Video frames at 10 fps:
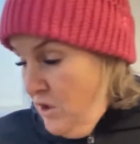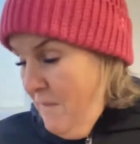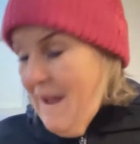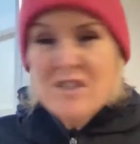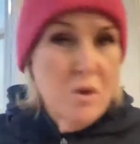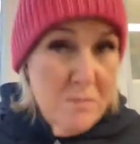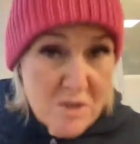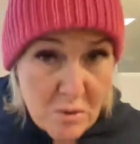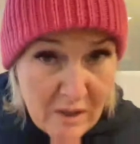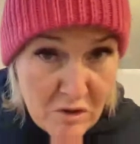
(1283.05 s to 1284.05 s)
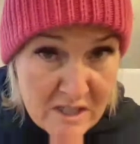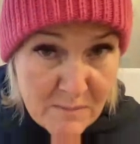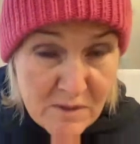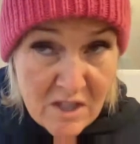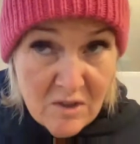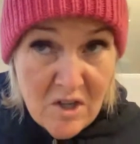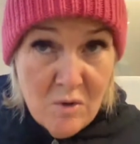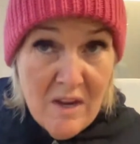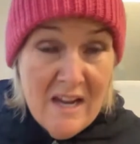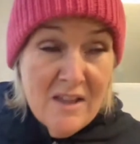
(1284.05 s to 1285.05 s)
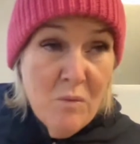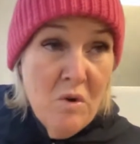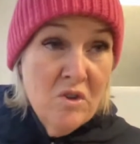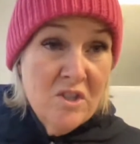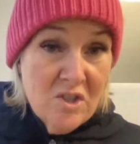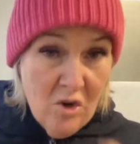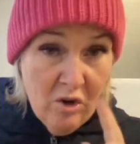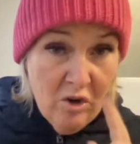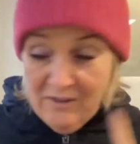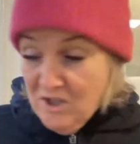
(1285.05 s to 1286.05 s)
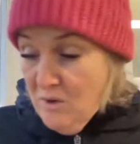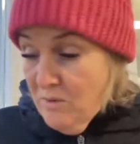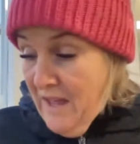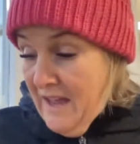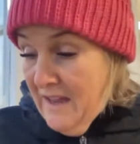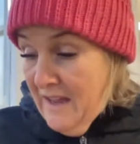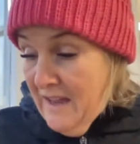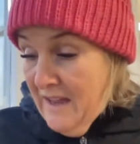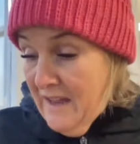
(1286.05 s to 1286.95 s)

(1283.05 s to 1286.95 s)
Or I might do it between Christmas and New Year, the water talk. I'll do that.